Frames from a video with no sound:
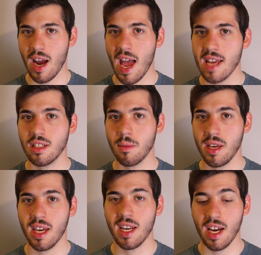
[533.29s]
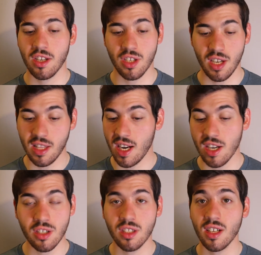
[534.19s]
has to be a connection, and then I
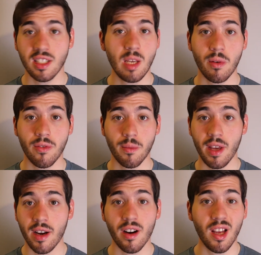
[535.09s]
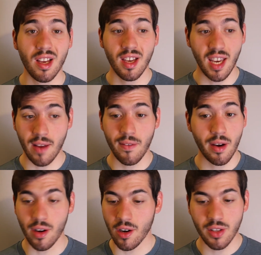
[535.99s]
just dug deeper from there, and I
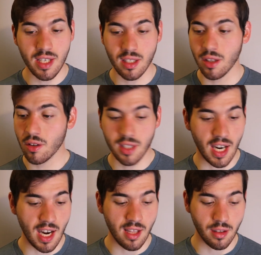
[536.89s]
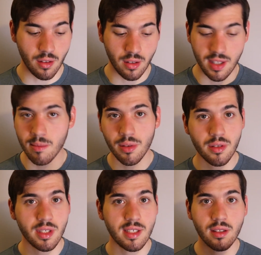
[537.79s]
found all these little tiny little
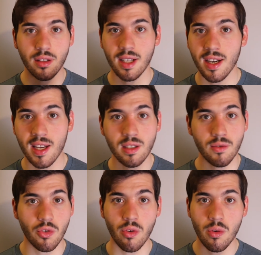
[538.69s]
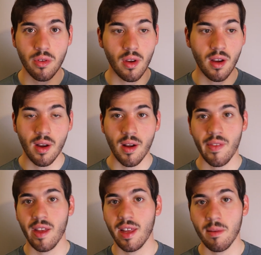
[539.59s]
nibbles, these little nuggets of truth
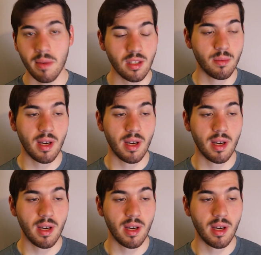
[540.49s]
that led me to